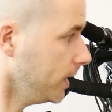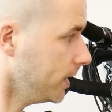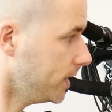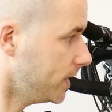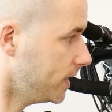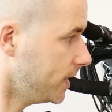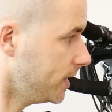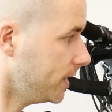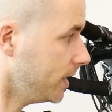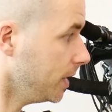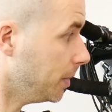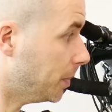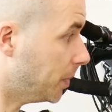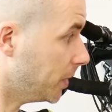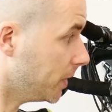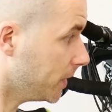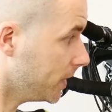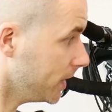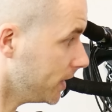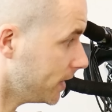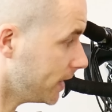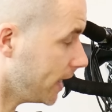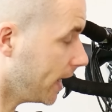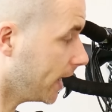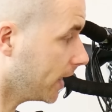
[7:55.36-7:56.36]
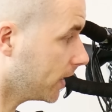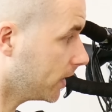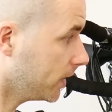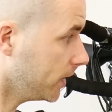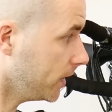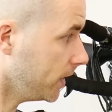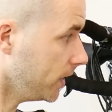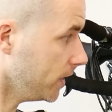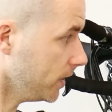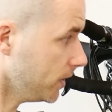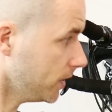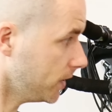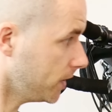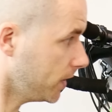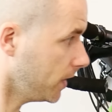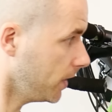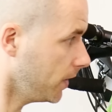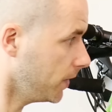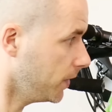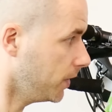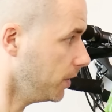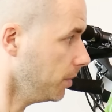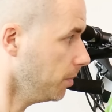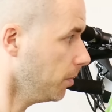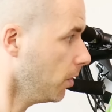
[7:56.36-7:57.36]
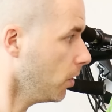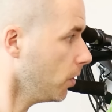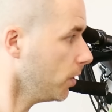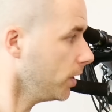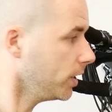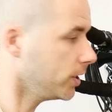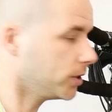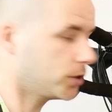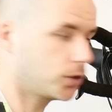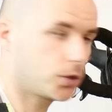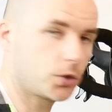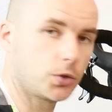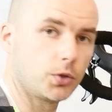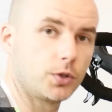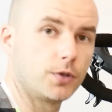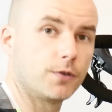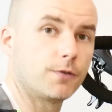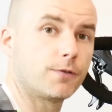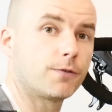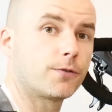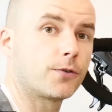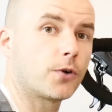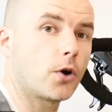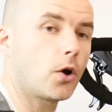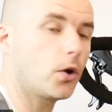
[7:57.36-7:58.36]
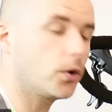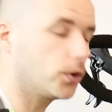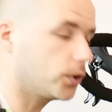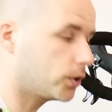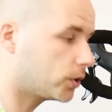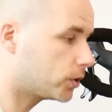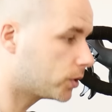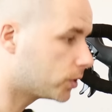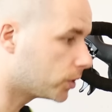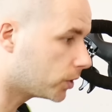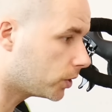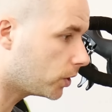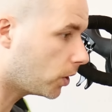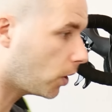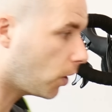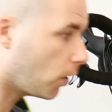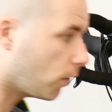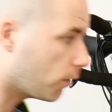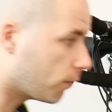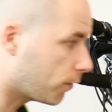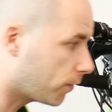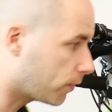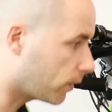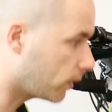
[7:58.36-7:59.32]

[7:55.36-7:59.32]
steeper this angle is, the more to the front of